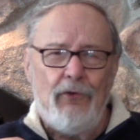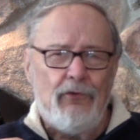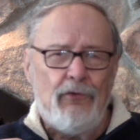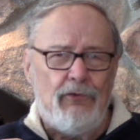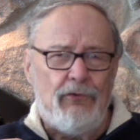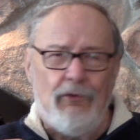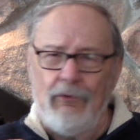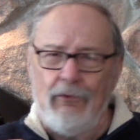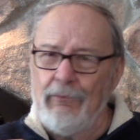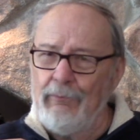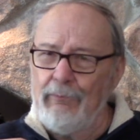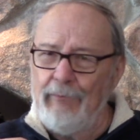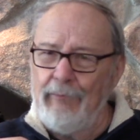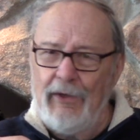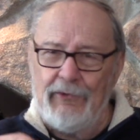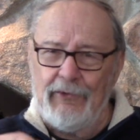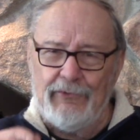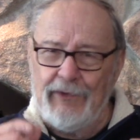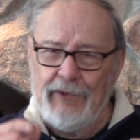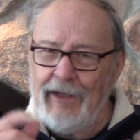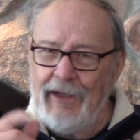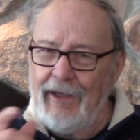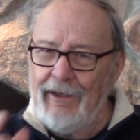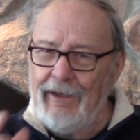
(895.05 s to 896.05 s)
Don't miss
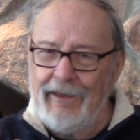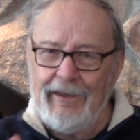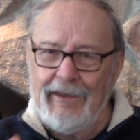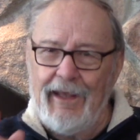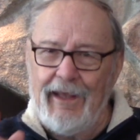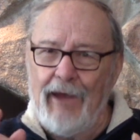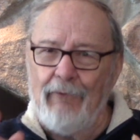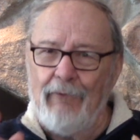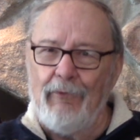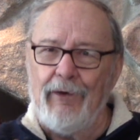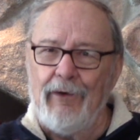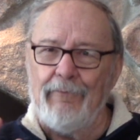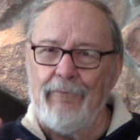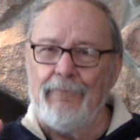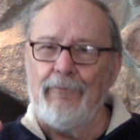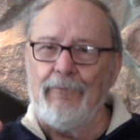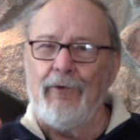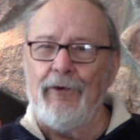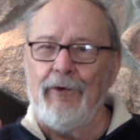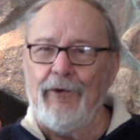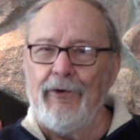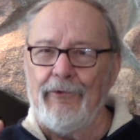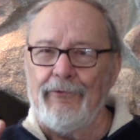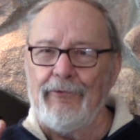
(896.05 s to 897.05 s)
getting that one
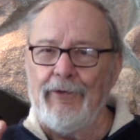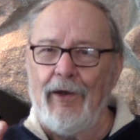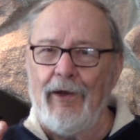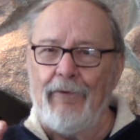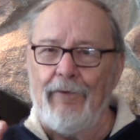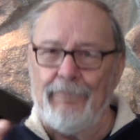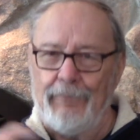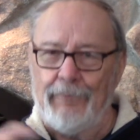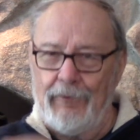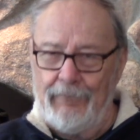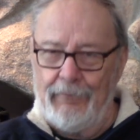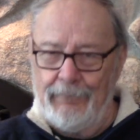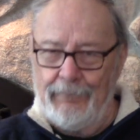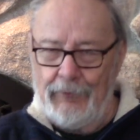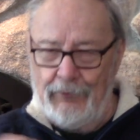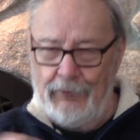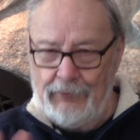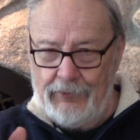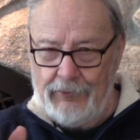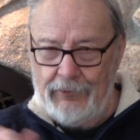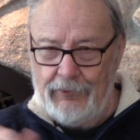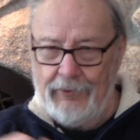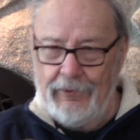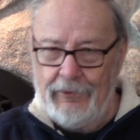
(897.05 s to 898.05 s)
for yourself for
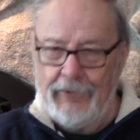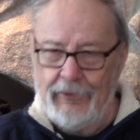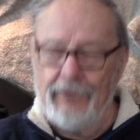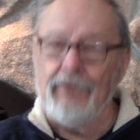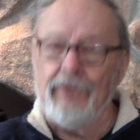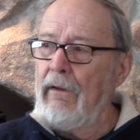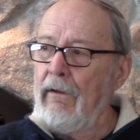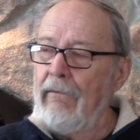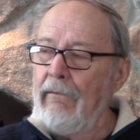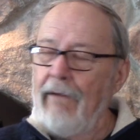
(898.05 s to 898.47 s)
future years.